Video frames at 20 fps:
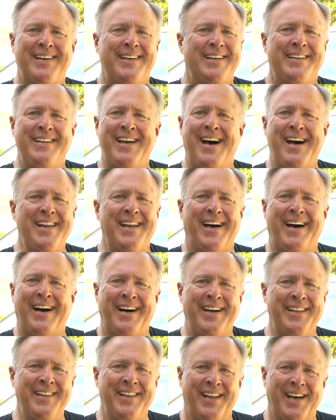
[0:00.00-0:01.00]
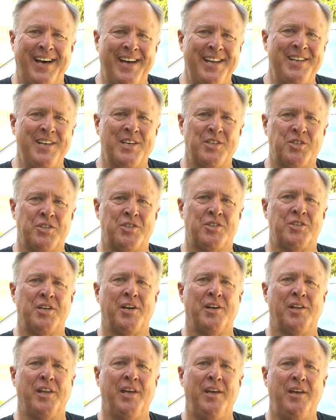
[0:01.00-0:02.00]
Not online
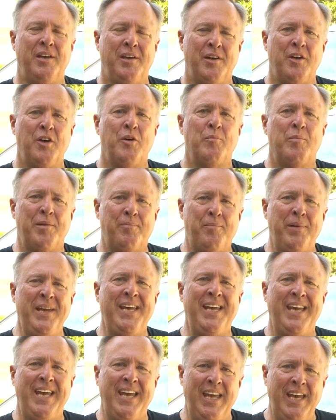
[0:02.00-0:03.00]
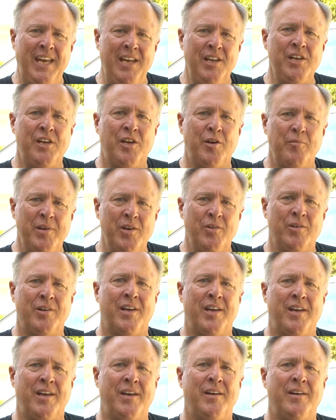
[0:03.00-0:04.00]
necessarily, but being in
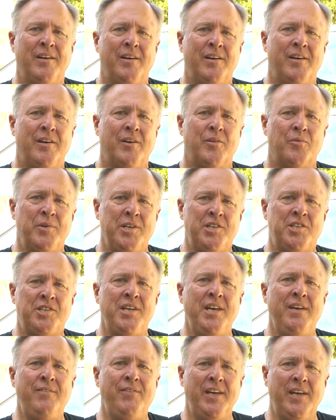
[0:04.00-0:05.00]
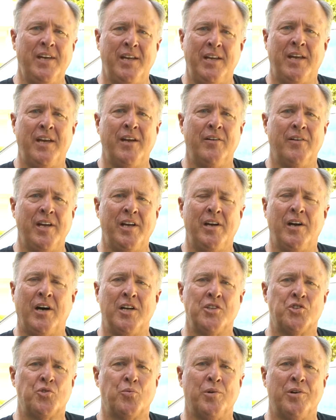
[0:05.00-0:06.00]
community, receiving and hearing
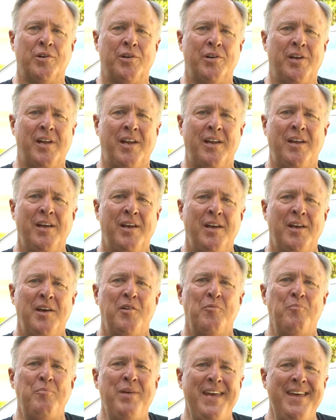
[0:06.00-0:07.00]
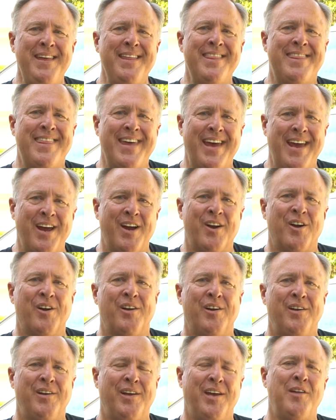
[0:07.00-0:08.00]
God's word and being
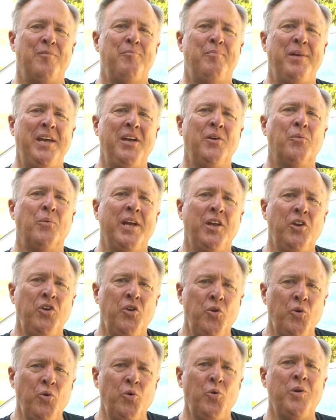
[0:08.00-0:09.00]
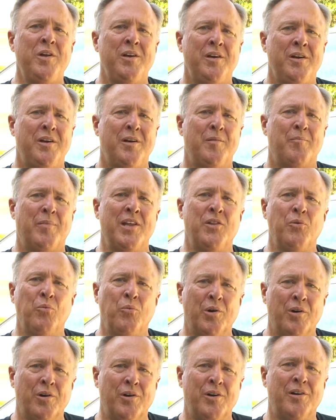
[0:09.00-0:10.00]
there and being renewed by the
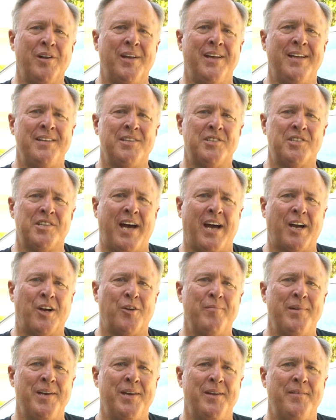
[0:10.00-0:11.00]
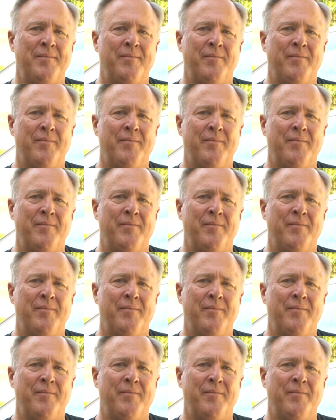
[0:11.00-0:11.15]
word and the sacrament.